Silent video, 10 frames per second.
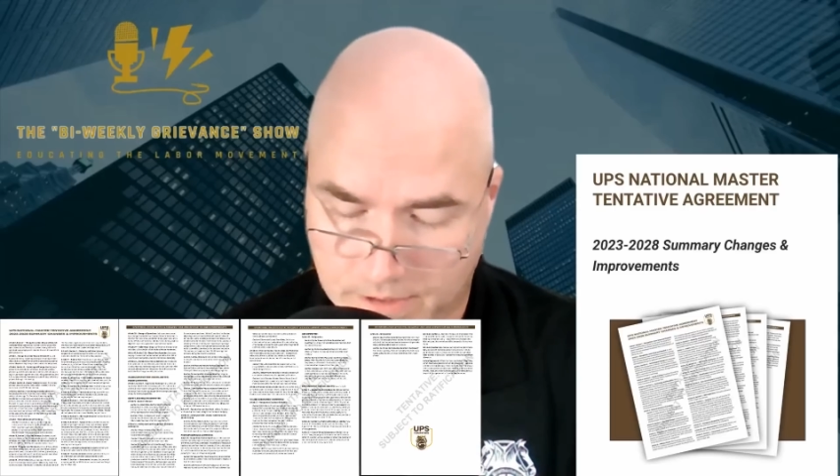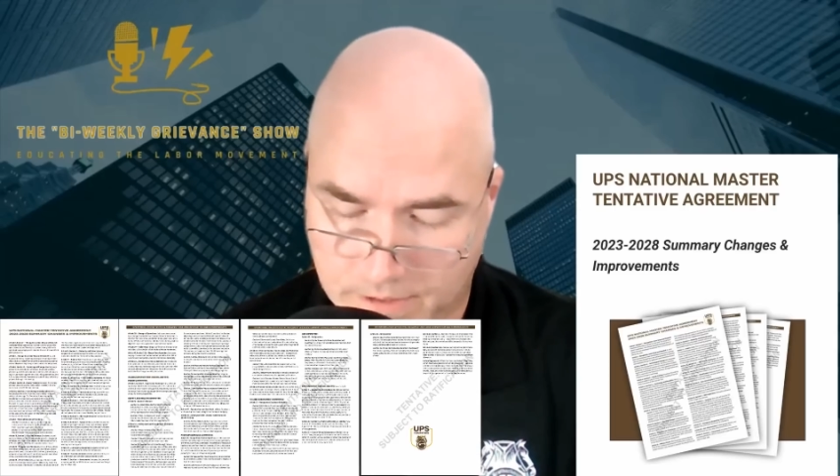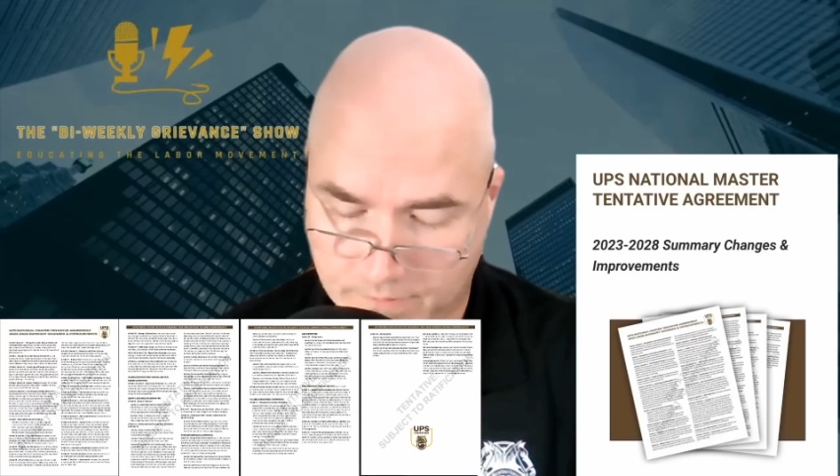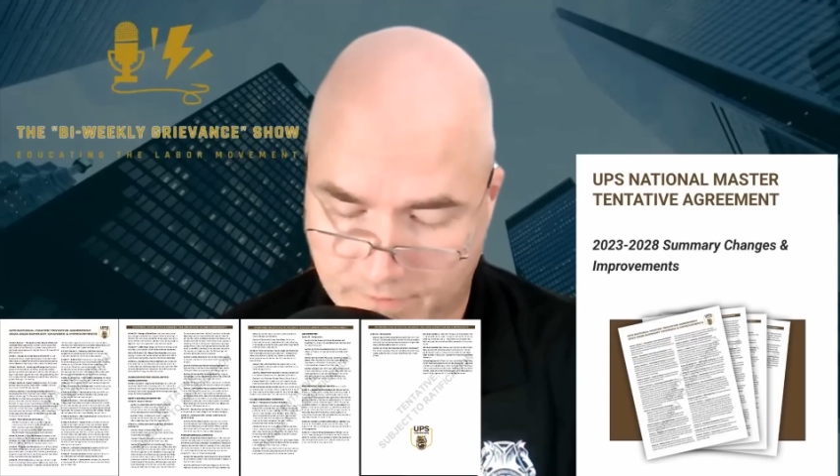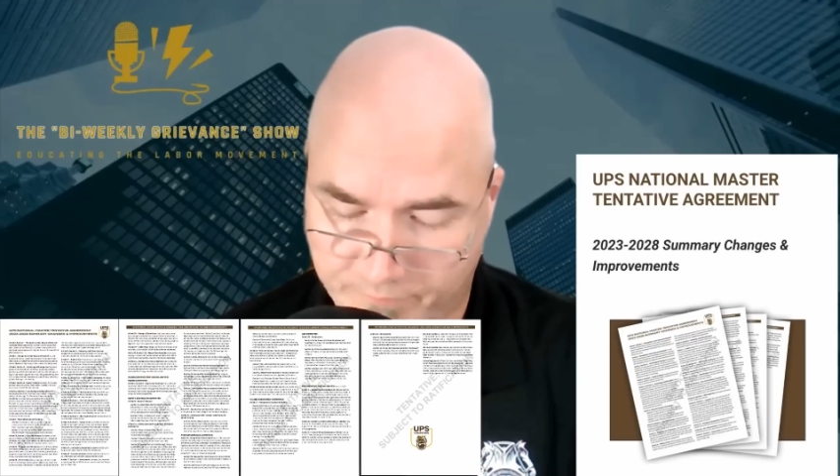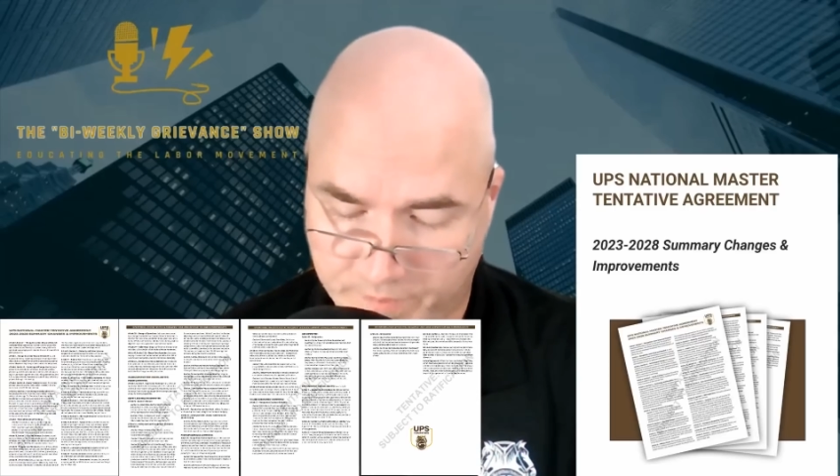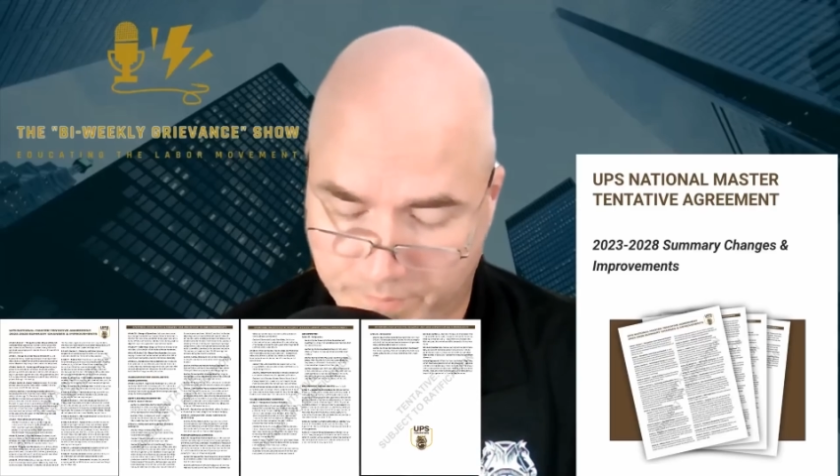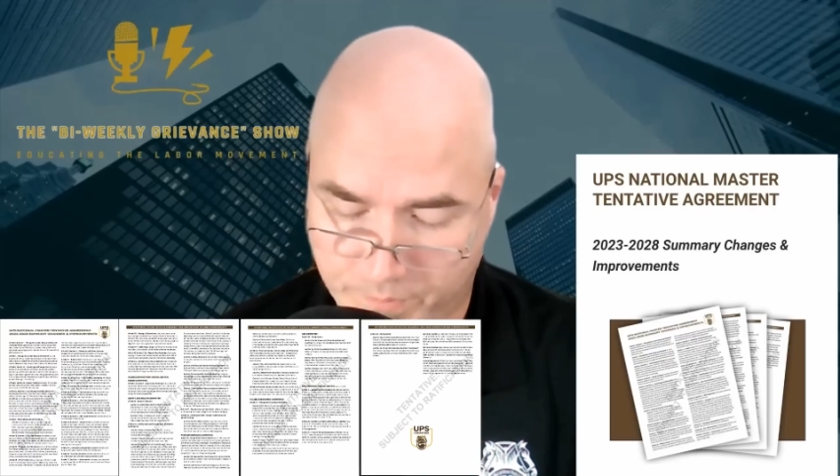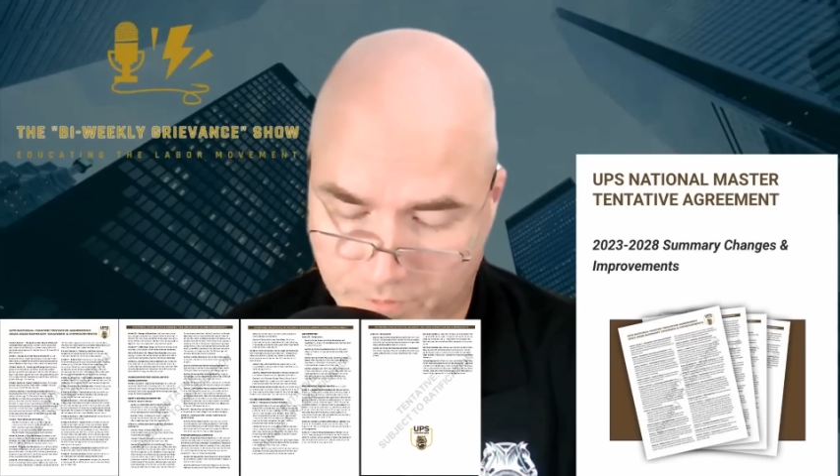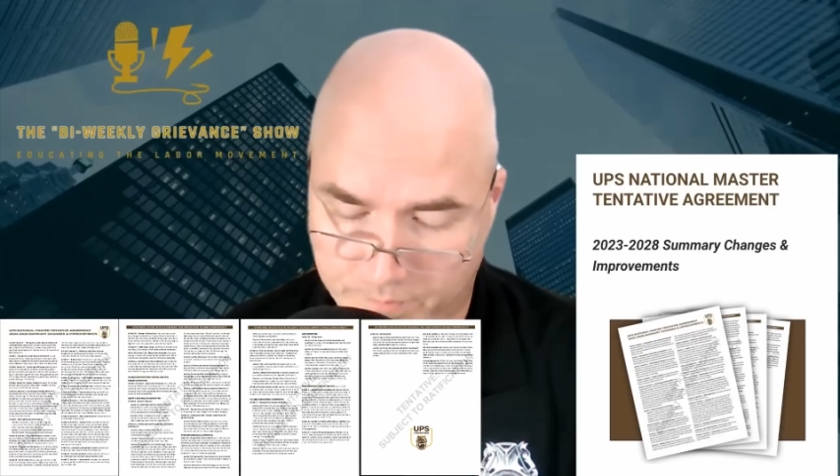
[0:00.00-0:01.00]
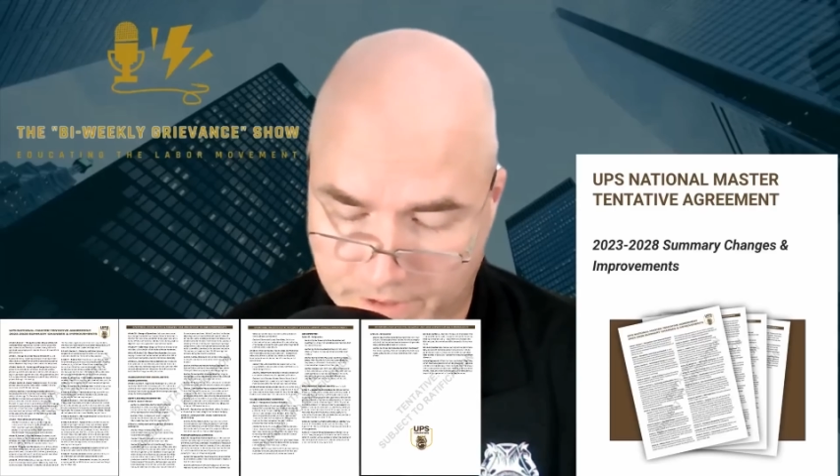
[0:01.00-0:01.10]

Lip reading: of people,